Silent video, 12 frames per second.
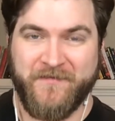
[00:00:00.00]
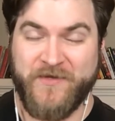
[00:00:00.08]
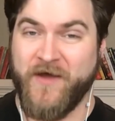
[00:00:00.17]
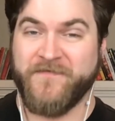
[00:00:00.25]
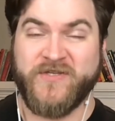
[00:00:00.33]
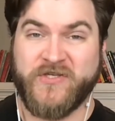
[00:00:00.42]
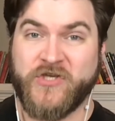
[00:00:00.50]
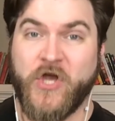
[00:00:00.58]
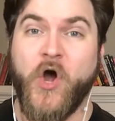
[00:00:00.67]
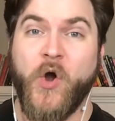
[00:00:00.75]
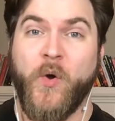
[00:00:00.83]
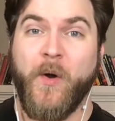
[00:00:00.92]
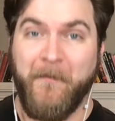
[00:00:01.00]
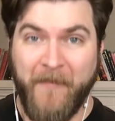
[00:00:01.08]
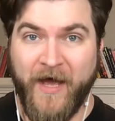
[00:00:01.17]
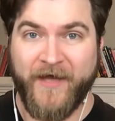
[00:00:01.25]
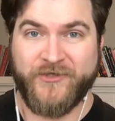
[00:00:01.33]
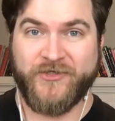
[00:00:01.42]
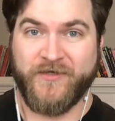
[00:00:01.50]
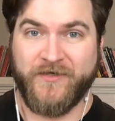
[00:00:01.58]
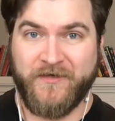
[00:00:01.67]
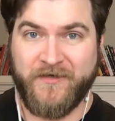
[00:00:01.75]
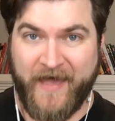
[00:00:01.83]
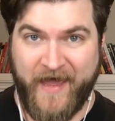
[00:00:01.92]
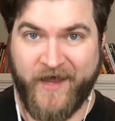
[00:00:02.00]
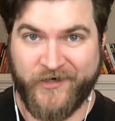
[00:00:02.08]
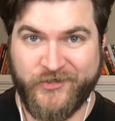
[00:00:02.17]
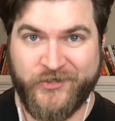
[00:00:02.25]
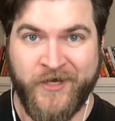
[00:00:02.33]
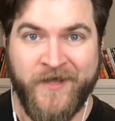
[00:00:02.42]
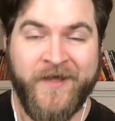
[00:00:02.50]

You have so much cash.